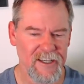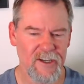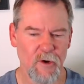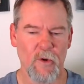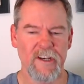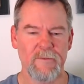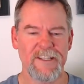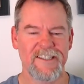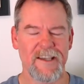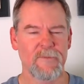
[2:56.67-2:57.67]
going to be
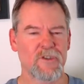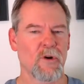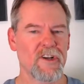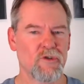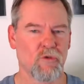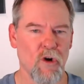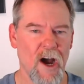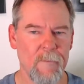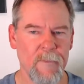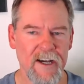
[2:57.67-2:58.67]
some sort of
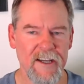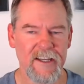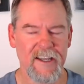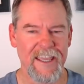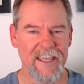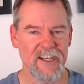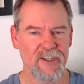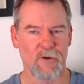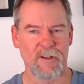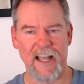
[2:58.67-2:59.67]
drama in
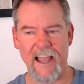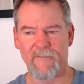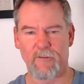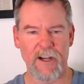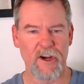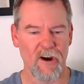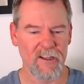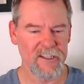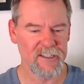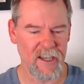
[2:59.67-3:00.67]
your life, regardless